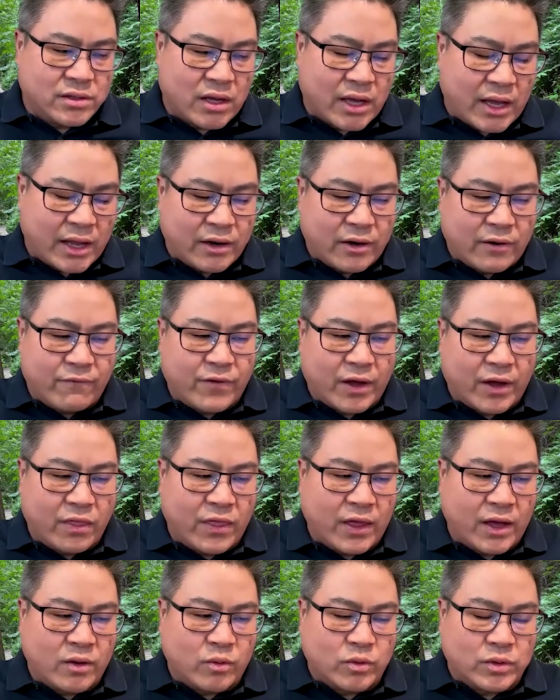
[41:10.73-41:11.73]
at an event
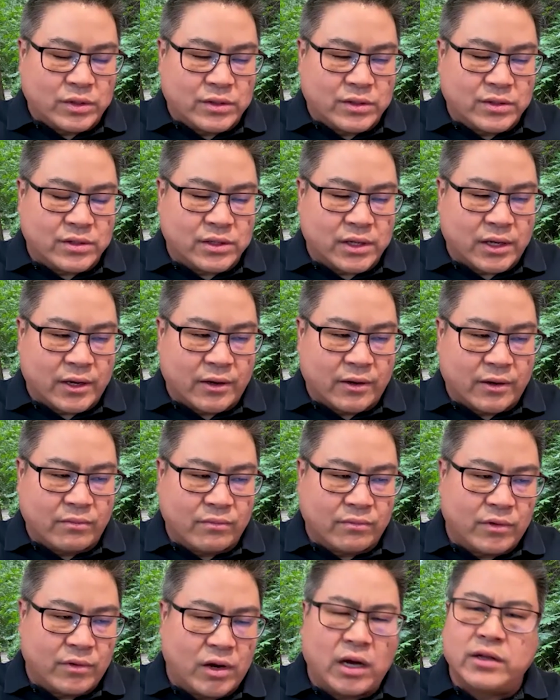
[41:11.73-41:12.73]
that was
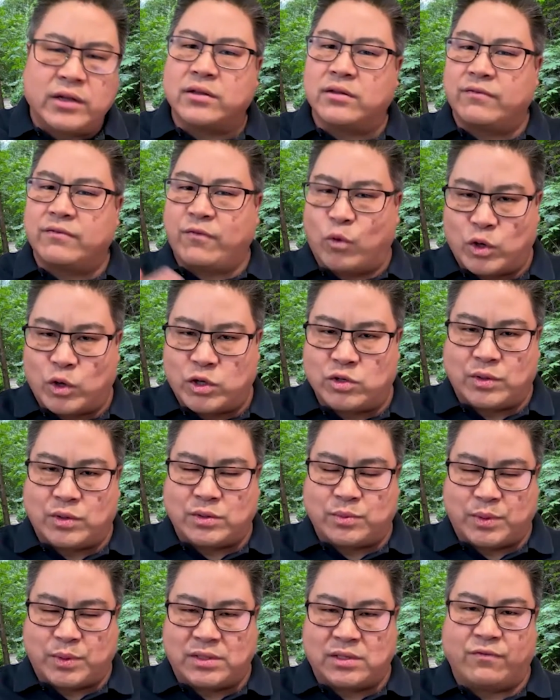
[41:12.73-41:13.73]
not forestry
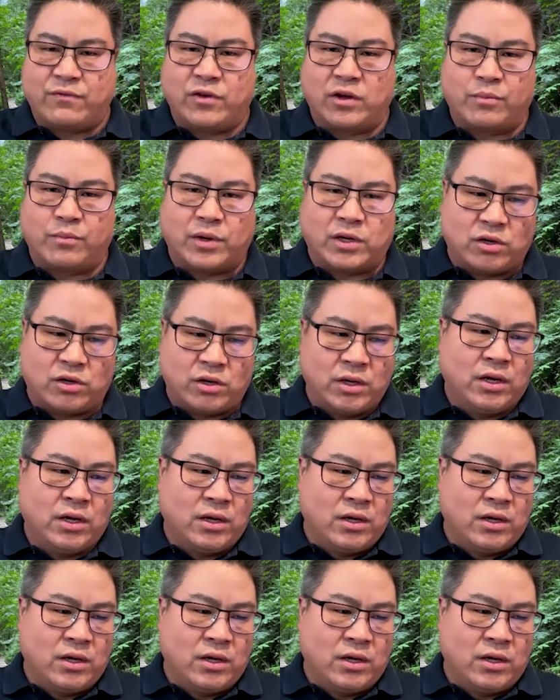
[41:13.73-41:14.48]
specific, but